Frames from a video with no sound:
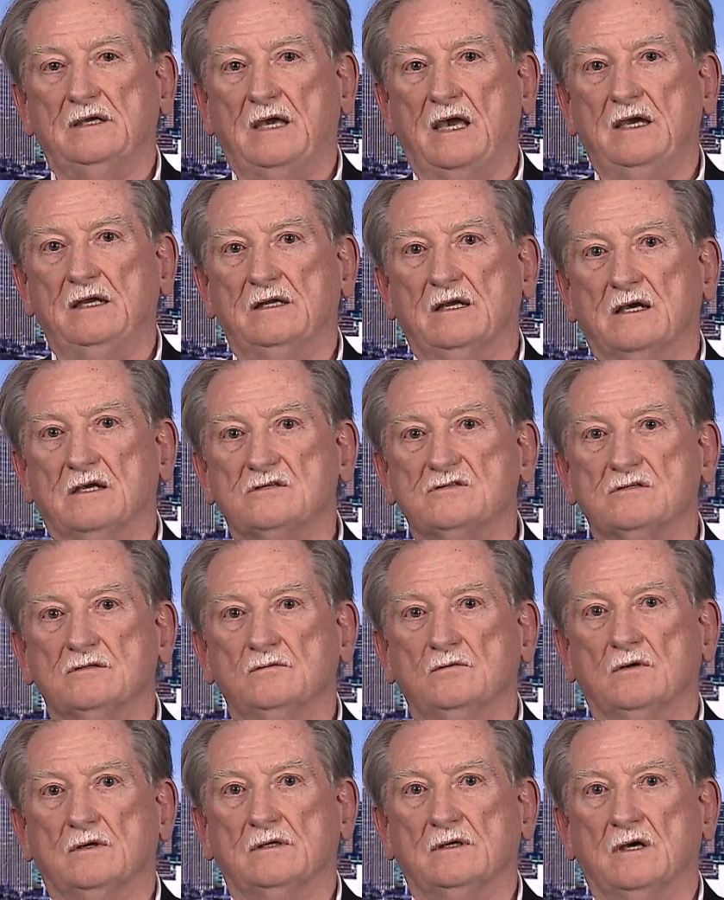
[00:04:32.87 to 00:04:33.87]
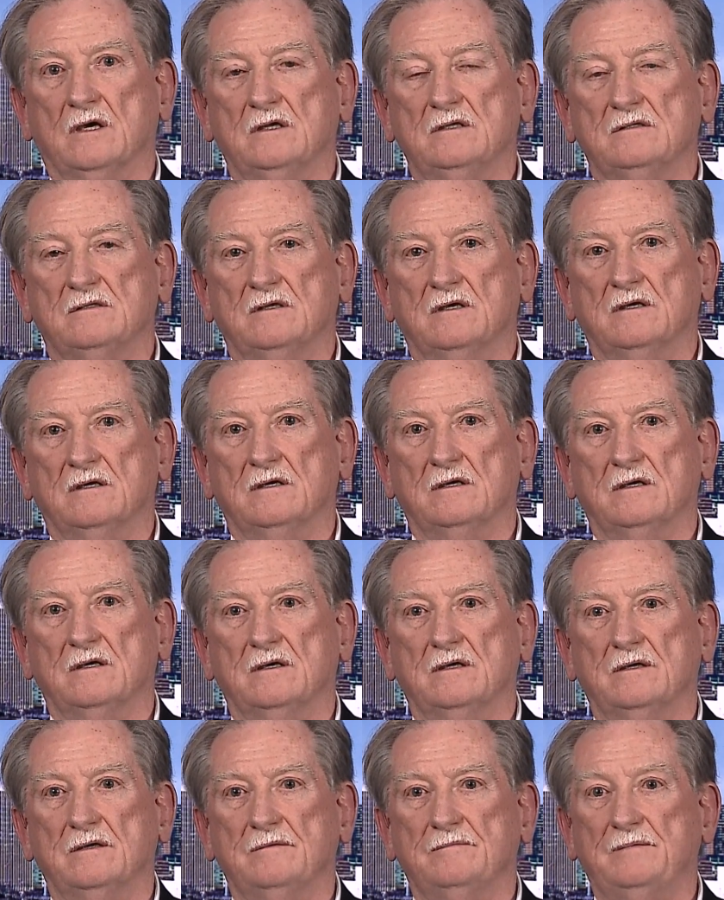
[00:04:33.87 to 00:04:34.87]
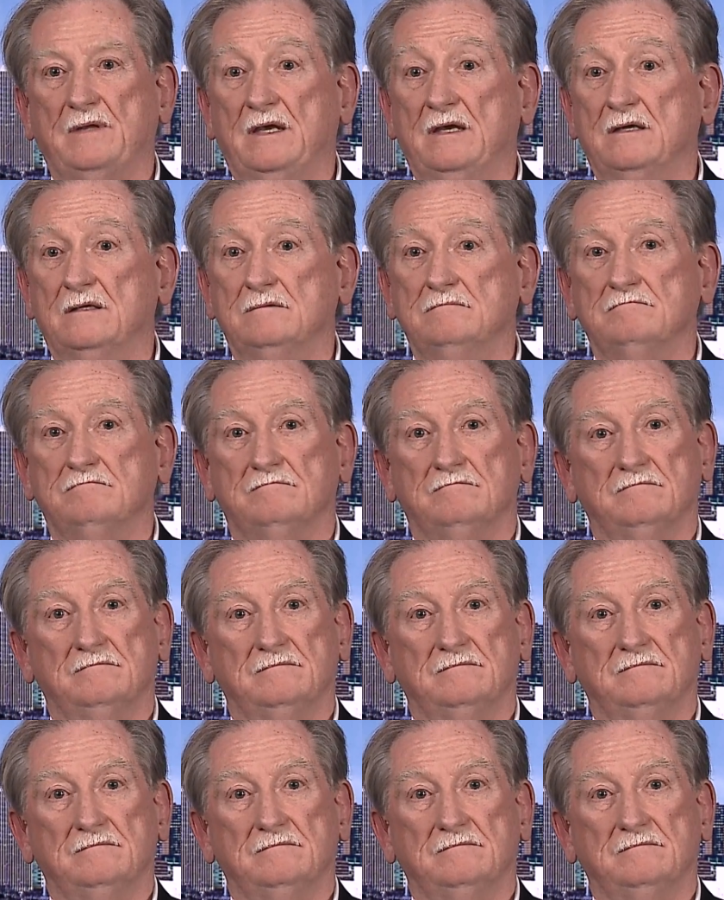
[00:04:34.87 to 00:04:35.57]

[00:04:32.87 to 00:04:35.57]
ADAS and whatnot, uh, and